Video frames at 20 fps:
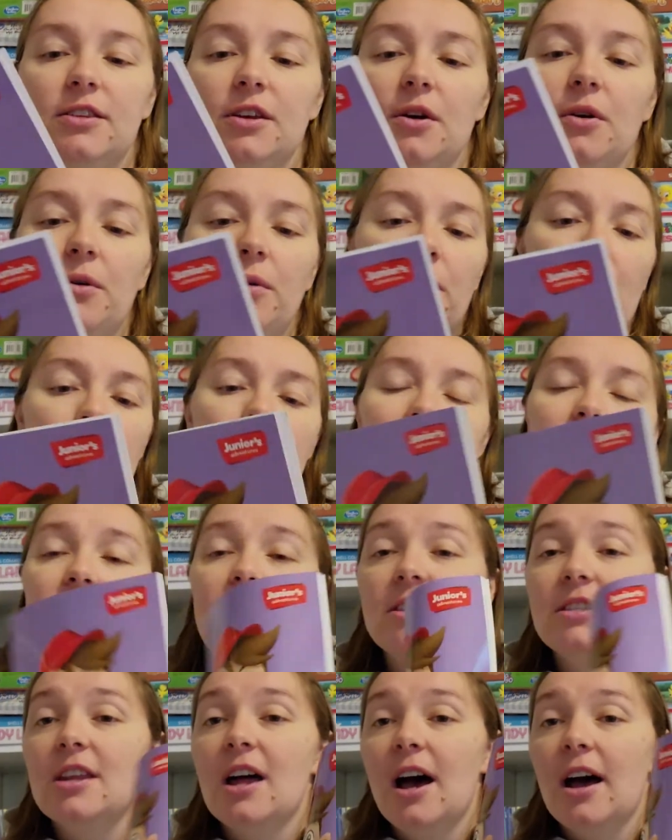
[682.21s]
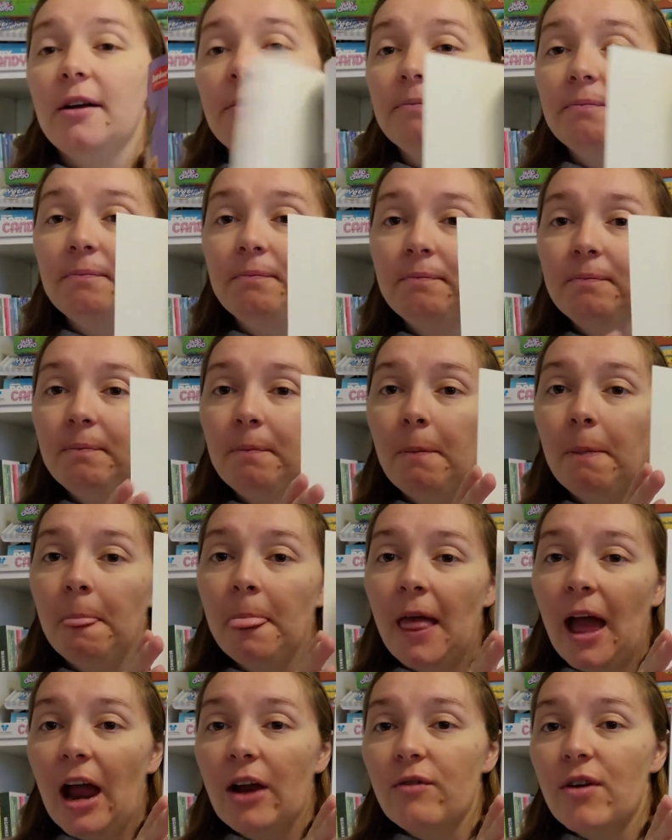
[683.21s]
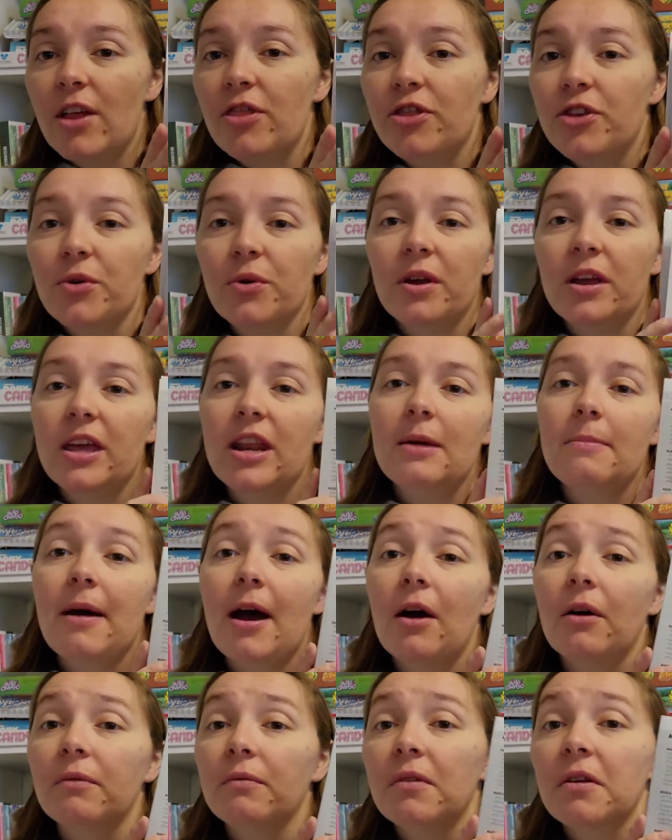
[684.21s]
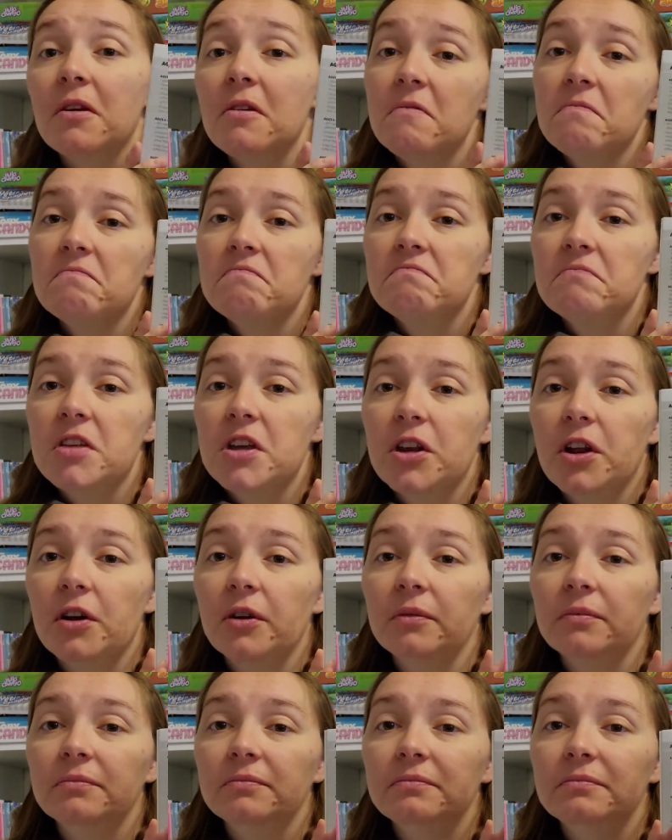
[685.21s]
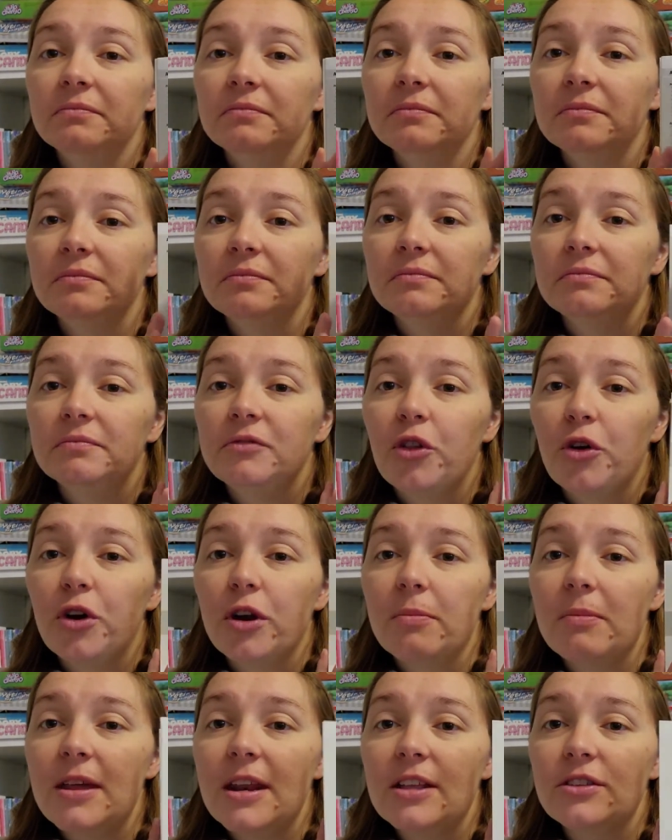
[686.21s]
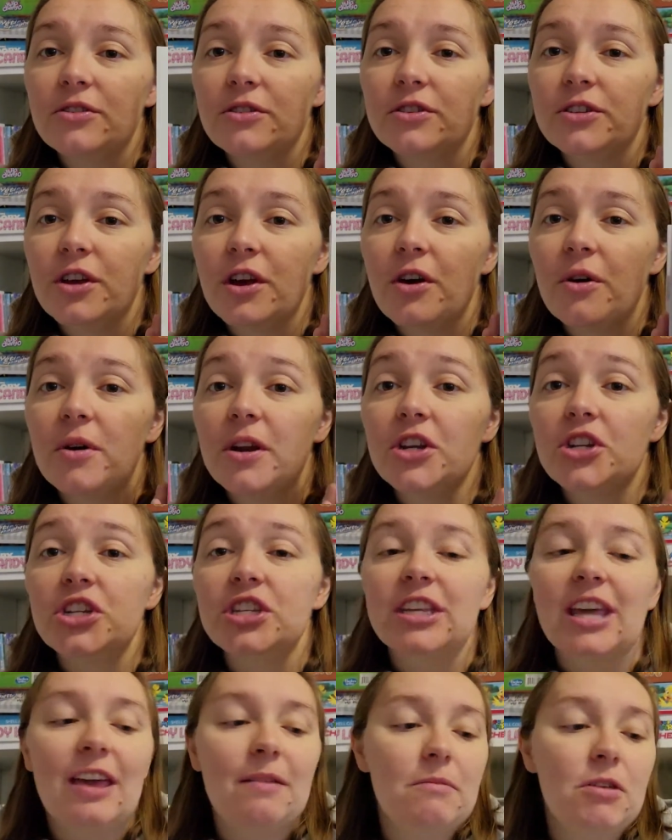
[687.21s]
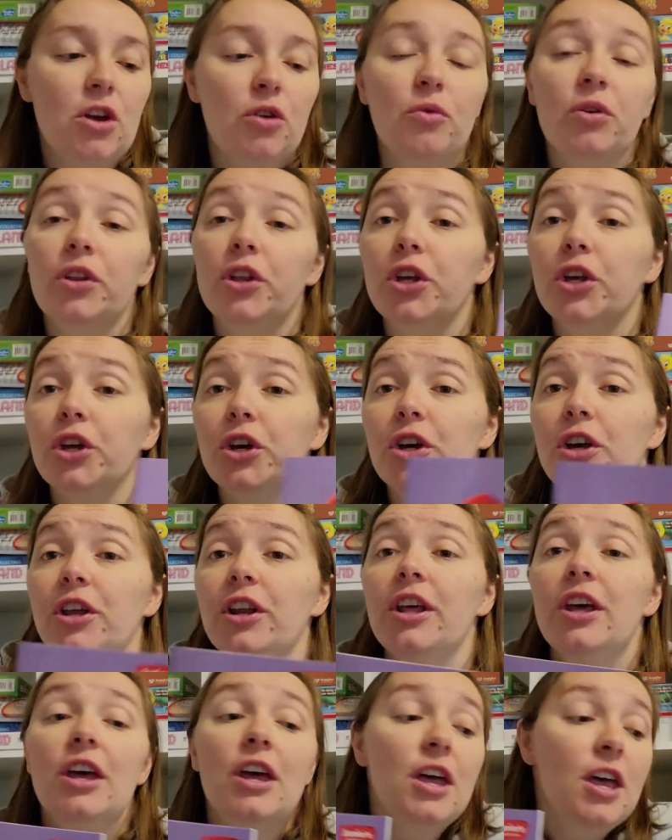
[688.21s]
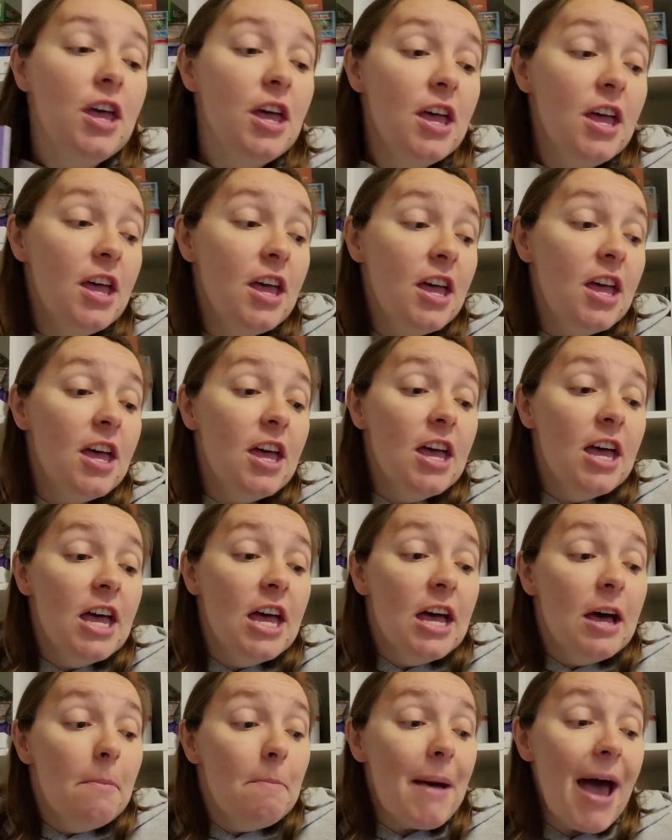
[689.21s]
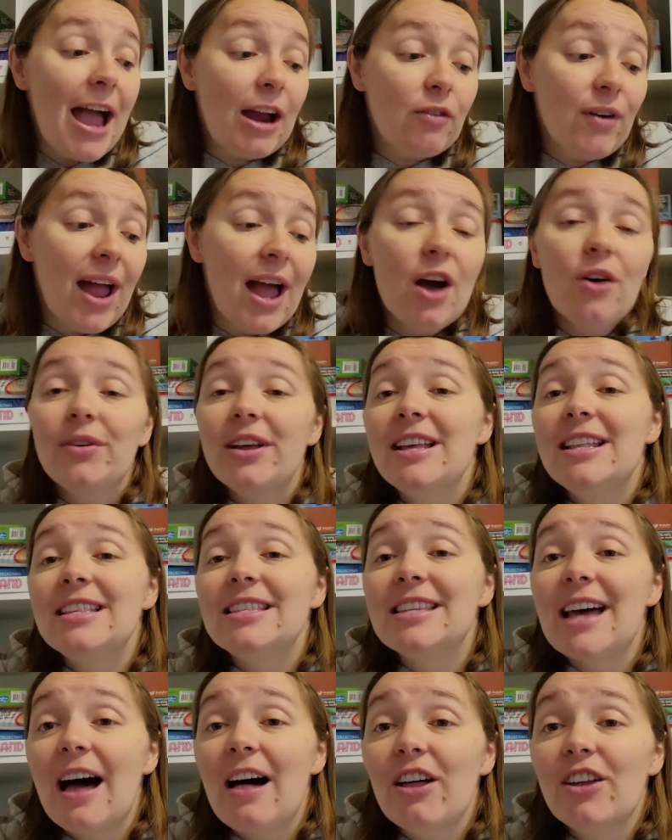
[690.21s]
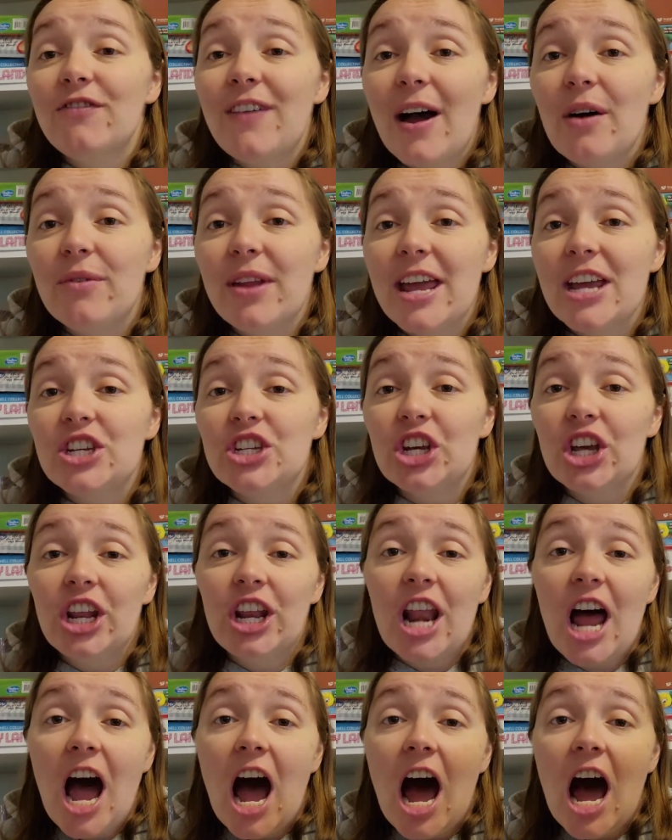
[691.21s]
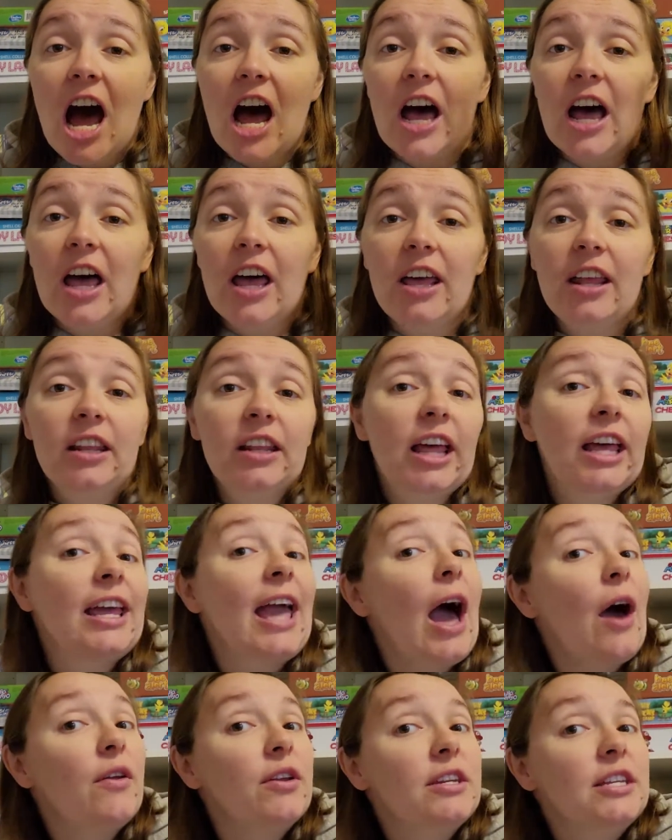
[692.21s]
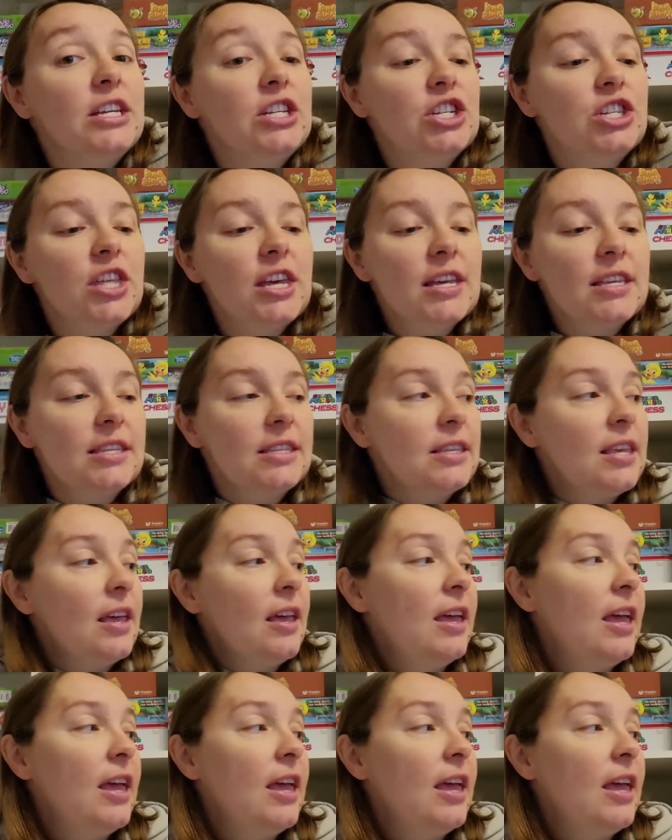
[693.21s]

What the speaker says: So, I mean, it's not, I read through it in about, 30 minutes or so. And it just gave me a really good background and solid foundation on like how to teach this.